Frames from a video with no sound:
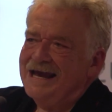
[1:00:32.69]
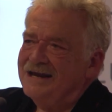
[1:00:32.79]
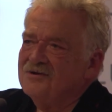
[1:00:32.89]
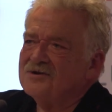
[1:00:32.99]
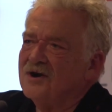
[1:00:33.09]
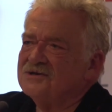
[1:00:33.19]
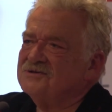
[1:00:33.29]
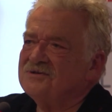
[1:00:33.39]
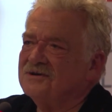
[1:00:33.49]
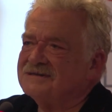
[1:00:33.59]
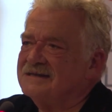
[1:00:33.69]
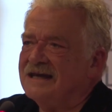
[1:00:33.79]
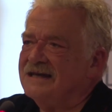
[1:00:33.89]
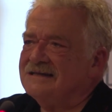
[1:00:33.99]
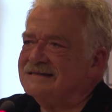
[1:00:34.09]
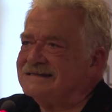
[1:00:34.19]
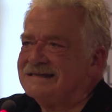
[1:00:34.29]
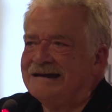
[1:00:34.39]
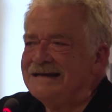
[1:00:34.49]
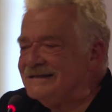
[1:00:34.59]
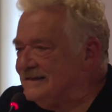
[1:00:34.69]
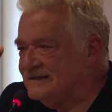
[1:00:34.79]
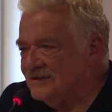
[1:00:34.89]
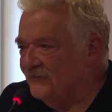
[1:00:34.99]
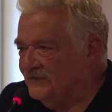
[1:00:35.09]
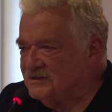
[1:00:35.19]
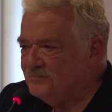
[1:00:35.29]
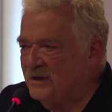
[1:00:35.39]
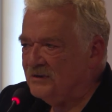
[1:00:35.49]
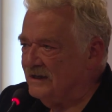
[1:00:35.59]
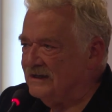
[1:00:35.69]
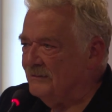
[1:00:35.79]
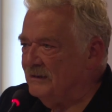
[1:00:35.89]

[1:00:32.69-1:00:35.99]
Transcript: and you could also not say sciences of the spirit.